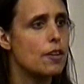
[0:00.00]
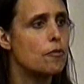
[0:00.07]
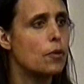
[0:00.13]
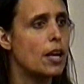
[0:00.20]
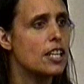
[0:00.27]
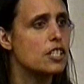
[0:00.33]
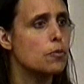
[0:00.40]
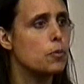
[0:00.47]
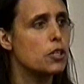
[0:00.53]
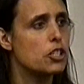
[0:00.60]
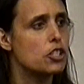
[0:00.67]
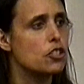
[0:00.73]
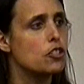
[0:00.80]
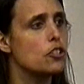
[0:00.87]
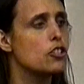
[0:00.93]
should have
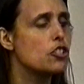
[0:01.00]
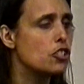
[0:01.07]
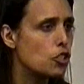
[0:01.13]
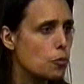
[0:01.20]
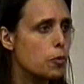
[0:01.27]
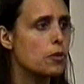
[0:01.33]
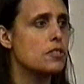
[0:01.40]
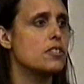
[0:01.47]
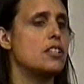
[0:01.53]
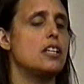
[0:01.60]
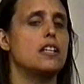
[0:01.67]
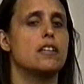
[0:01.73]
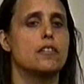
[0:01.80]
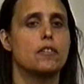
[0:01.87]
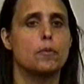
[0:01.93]
rights which should
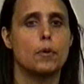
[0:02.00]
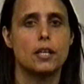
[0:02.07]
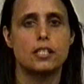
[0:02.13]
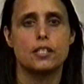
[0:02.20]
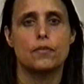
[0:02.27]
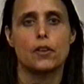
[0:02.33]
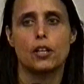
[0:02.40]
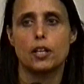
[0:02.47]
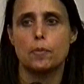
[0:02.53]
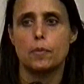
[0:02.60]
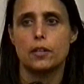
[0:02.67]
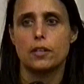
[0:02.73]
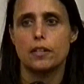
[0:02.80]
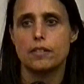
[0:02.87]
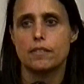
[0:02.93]
supersede the rights of our
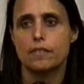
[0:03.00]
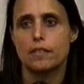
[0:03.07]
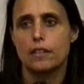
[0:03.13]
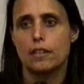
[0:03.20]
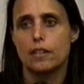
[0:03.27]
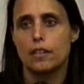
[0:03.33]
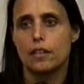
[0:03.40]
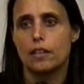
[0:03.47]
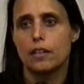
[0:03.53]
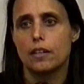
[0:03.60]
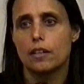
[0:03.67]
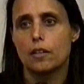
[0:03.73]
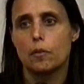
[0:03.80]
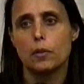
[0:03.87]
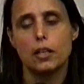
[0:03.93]
communities.
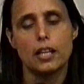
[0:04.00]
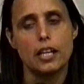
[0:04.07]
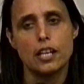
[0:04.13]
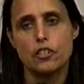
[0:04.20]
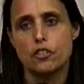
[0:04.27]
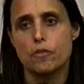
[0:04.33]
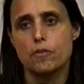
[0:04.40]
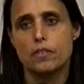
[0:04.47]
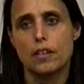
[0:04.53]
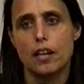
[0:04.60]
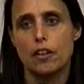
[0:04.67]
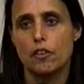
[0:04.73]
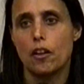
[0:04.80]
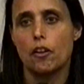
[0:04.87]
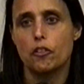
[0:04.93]
Really,
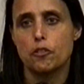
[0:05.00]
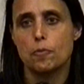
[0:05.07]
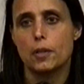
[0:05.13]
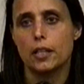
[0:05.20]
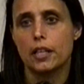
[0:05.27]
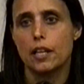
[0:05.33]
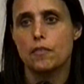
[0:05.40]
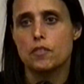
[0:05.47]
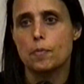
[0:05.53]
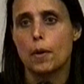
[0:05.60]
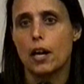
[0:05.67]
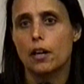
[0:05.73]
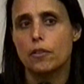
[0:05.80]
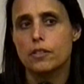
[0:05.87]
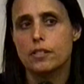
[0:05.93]
issues of, ultimately
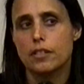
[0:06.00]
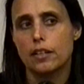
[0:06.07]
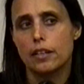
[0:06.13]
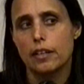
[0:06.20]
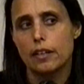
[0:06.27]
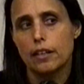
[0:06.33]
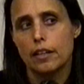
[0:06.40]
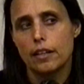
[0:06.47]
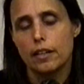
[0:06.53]
of democracy.